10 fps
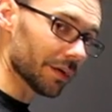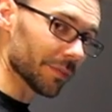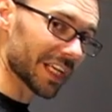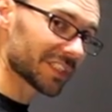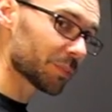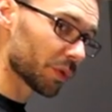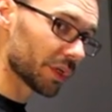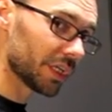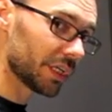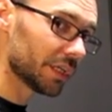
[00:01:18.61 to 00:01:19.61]
That's
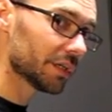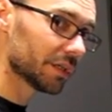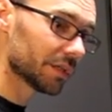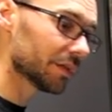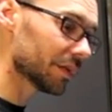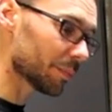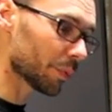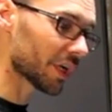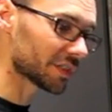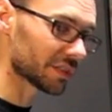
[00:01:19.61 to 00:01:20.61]
pretty
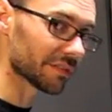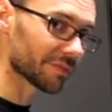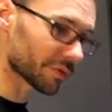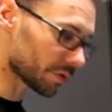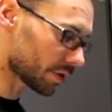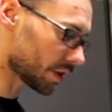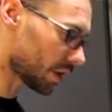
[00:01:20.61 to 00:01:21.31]
impressive for an